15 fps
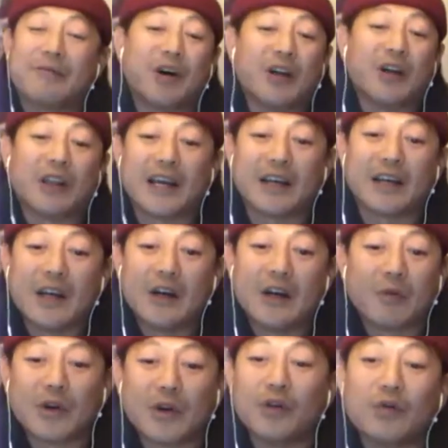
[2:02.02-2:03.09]
like,
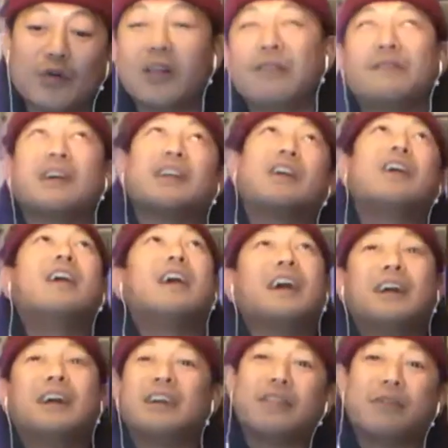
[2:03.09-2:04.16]
where you lived on a
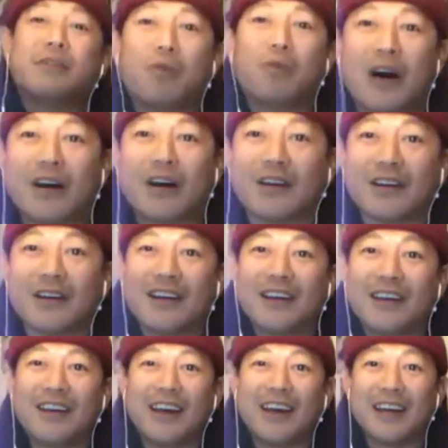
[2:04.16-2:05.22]
hut on the water.
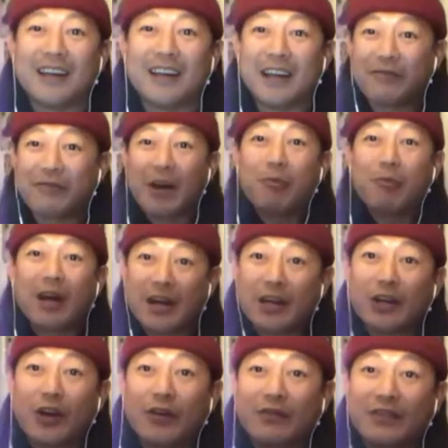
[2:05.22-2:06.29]
And then if I wanted to
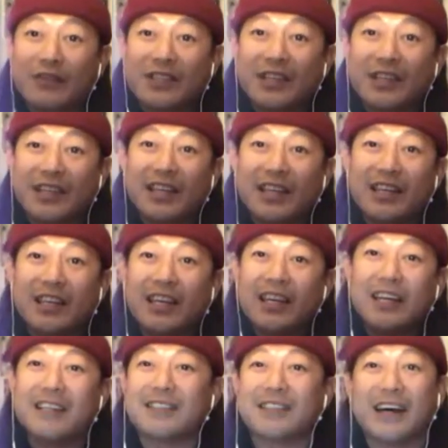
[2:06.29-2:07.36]
go visit Kiki,
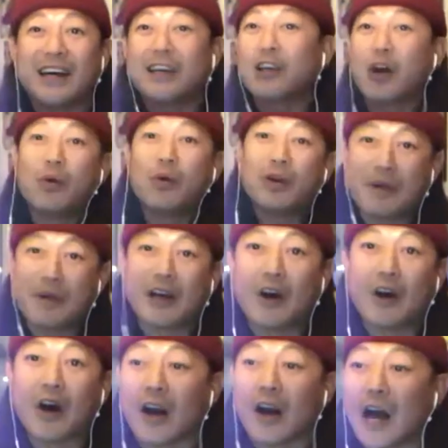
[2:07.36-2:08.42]
it's not go in my
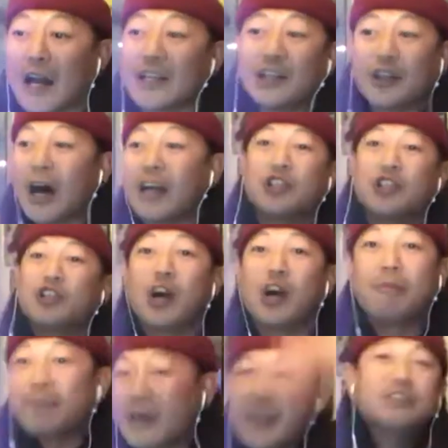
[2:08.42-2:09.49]
car. I jump
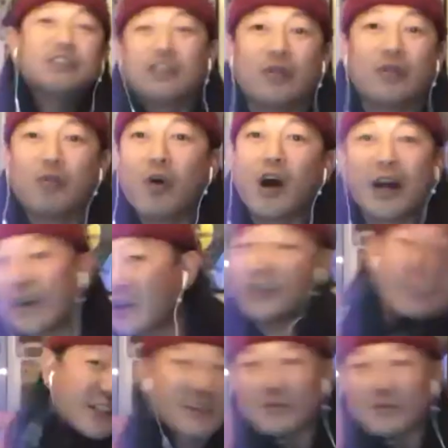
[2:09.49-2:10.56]
into the water and
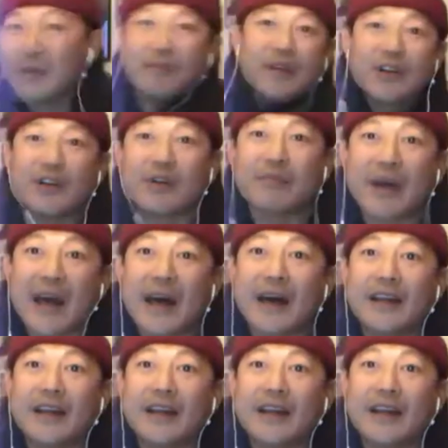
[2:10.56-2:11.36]
swim to your pad.